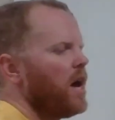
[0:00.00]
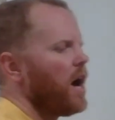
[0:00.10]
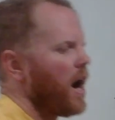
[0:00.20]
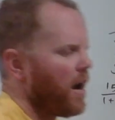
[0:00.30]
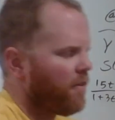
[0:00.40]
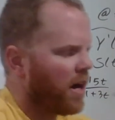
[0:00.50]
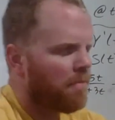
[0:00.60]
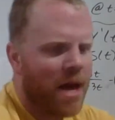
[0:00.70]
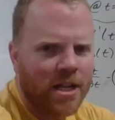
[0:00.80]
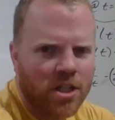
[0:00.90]
I
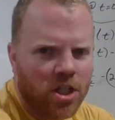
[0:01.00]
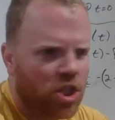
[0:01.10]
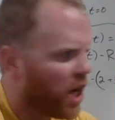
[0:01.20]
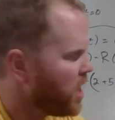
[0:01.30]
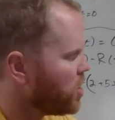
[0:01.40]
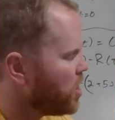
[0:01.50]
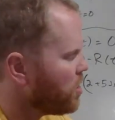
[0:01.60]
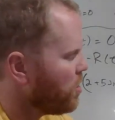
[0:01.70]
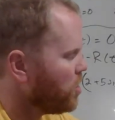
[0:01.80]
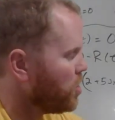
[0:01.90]
recommend changing
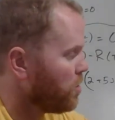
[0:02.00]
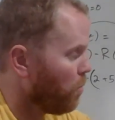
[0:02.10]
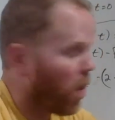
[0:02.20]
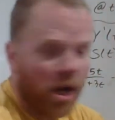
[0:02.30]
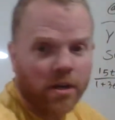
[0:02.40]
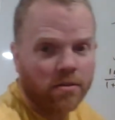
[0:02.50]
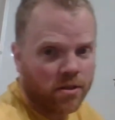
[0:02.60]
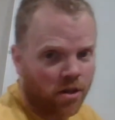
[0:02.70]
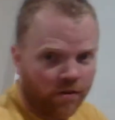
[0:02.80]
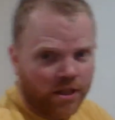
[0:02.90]
your, 1,
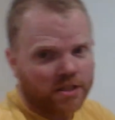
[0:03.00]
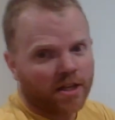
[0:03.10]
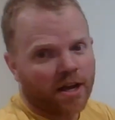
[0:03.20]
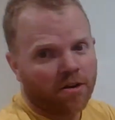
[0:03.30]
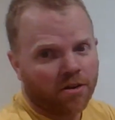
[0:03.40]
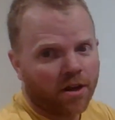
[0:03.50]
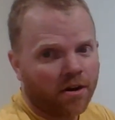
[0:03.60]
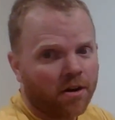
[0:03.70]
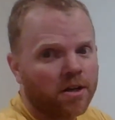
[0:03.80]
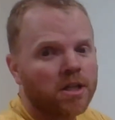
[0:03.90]
solving this in the calculator,